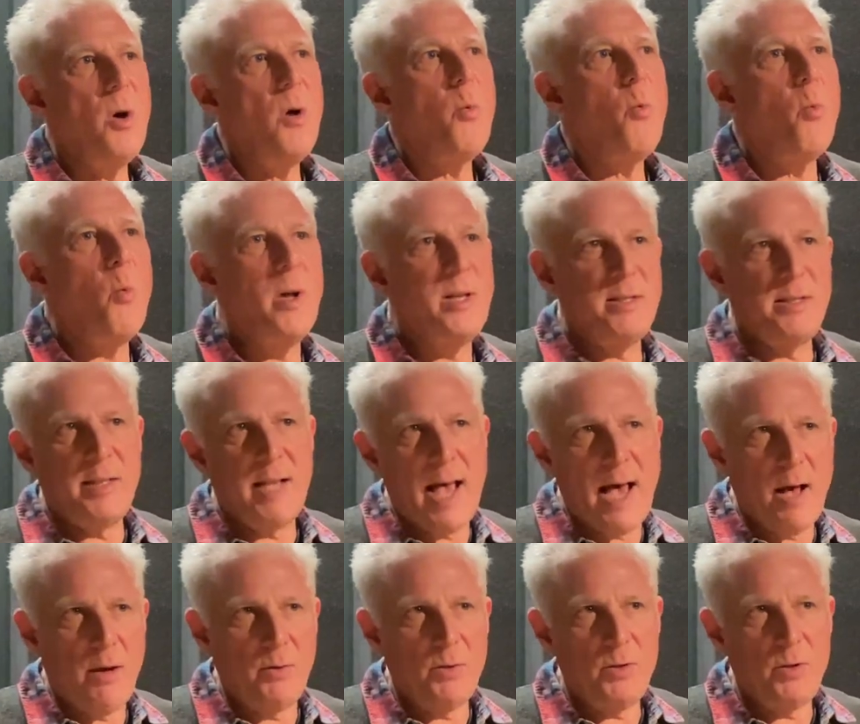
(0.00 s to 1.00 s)
what
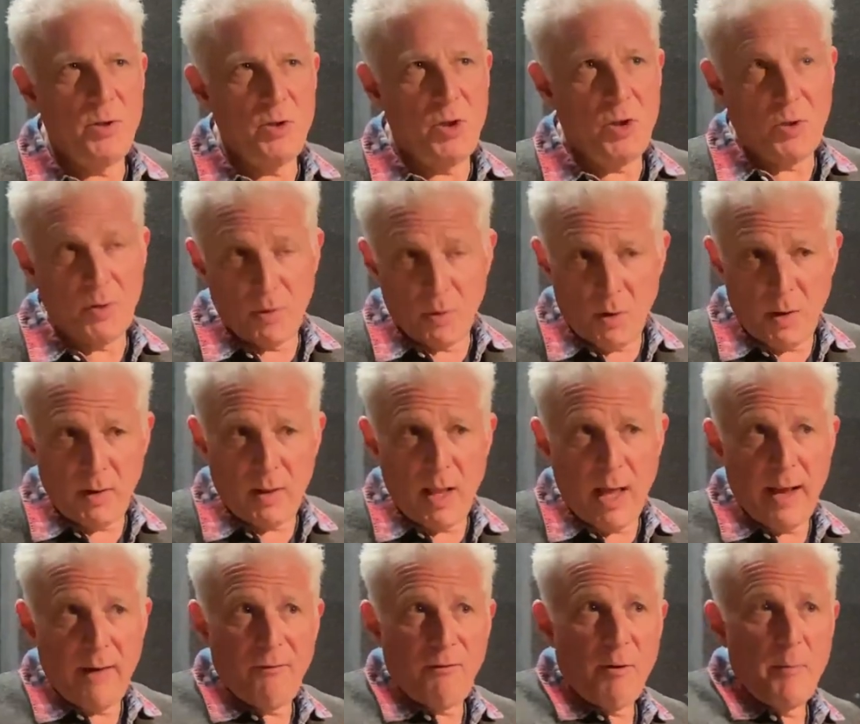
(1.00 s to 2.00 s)
sound should look
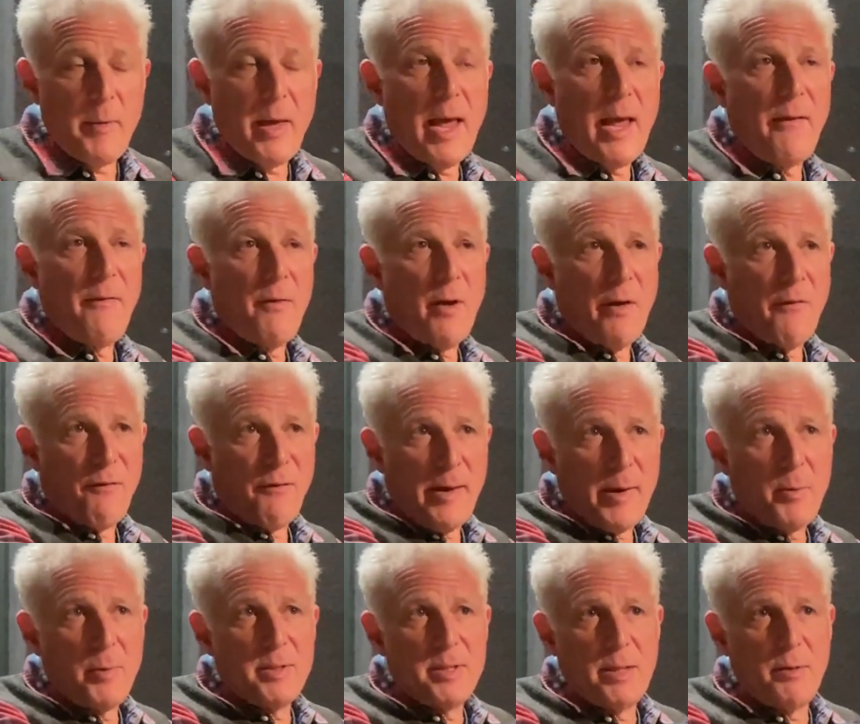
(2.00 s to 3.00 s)
like from a
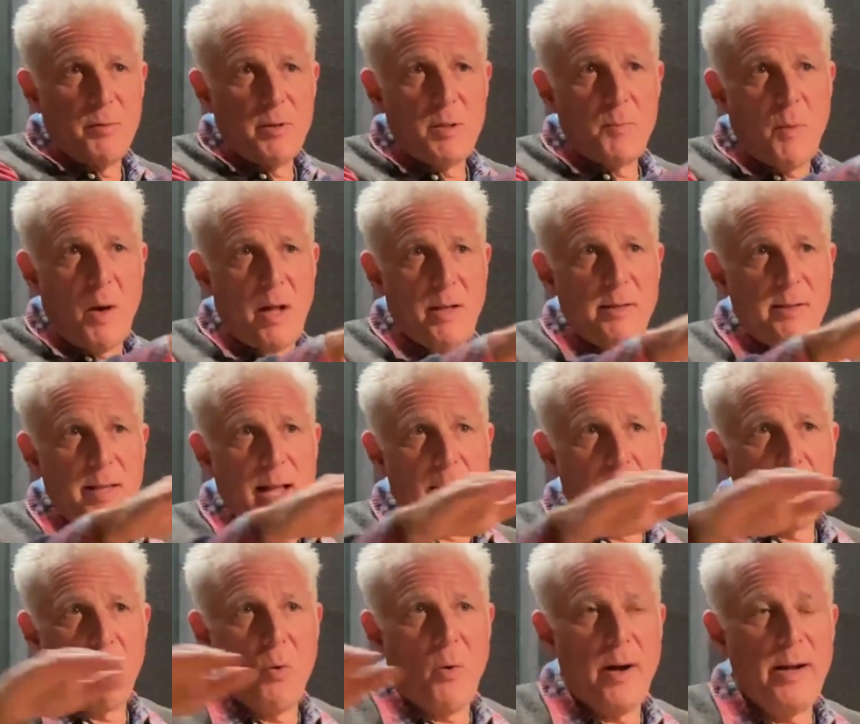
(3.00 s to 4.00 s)
frequency response
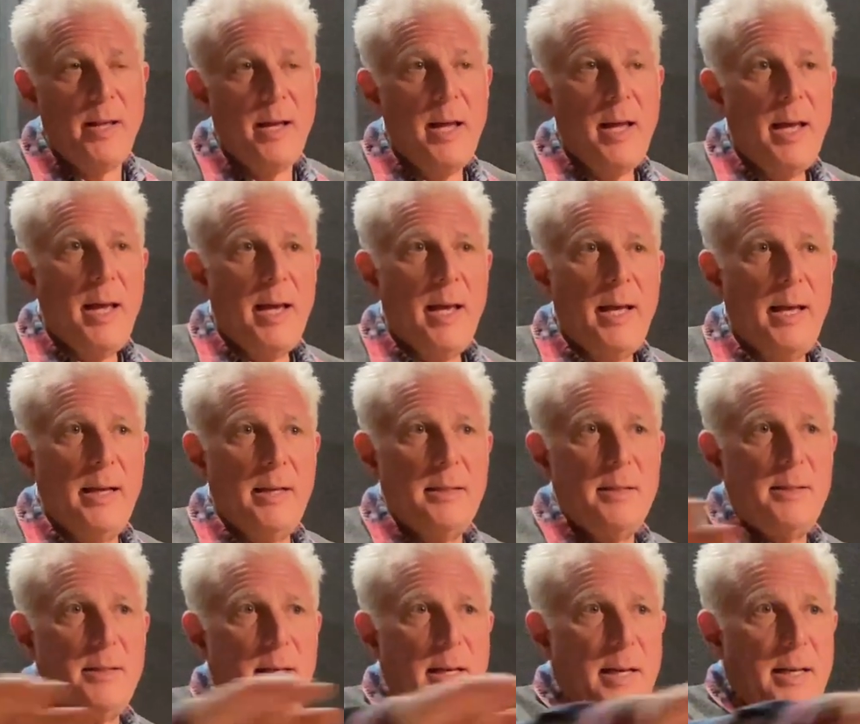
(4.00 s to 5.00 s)
standpoint
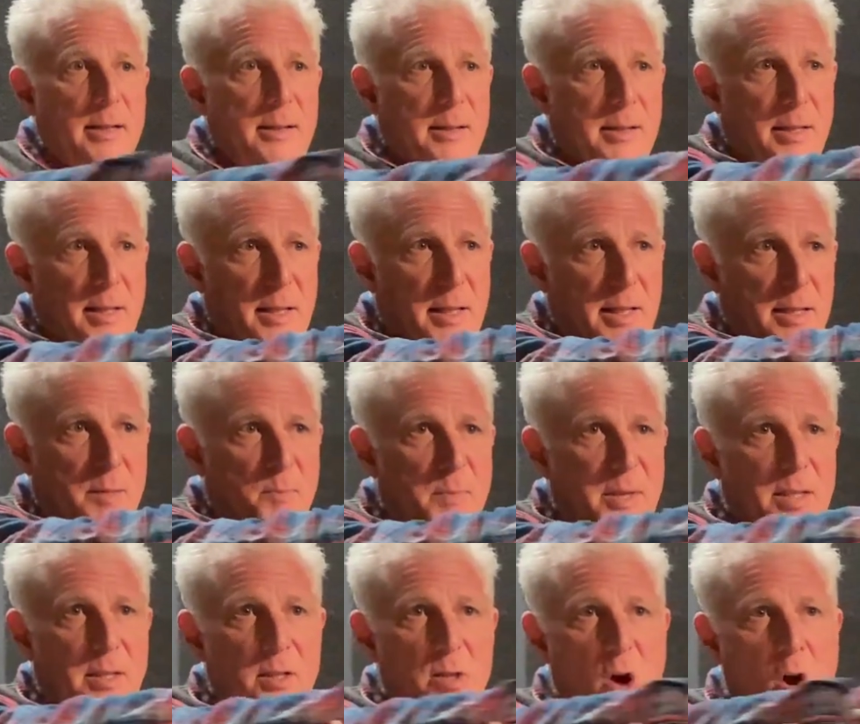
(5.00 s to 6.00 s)
is this
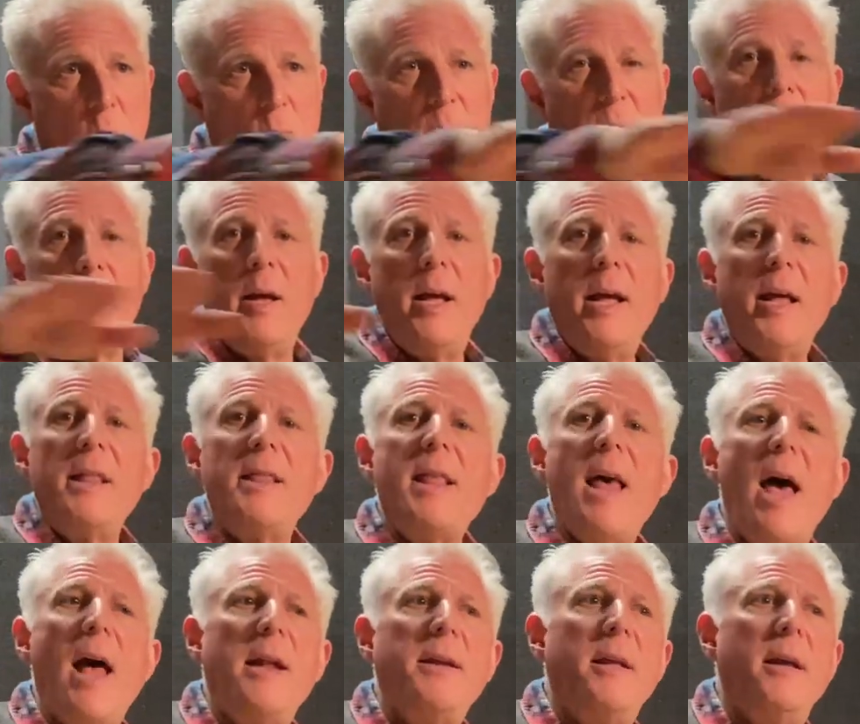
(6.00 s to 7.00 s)
misnomer
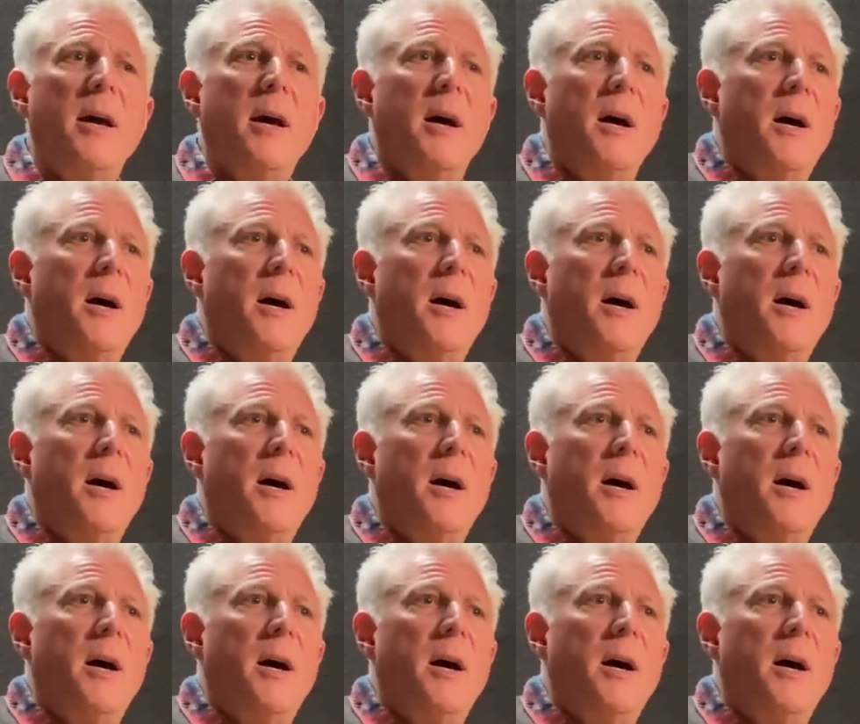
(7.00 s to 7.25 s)
that